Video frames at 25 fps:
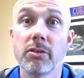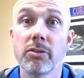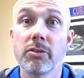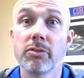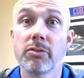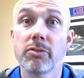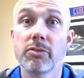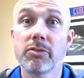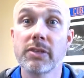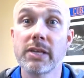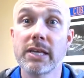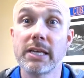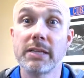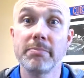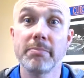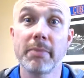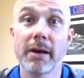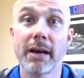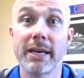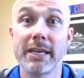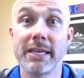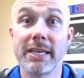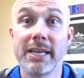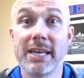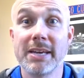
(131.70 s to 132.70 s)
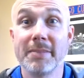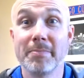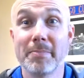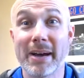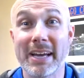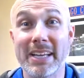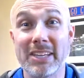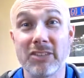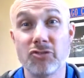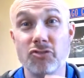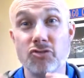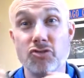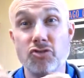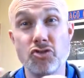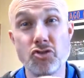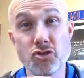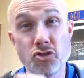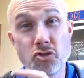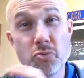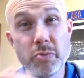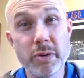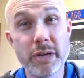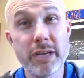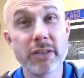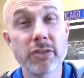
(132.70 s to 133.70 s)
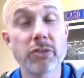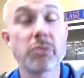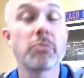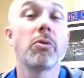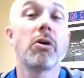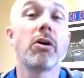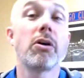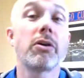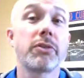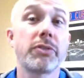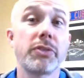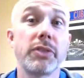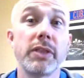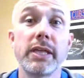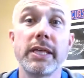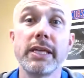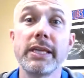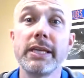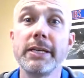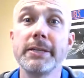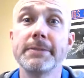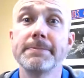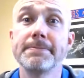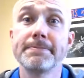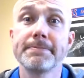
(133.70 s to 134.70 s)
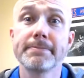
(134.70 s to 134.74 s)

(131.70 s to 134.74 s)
sin, by, by doing the wrong thing.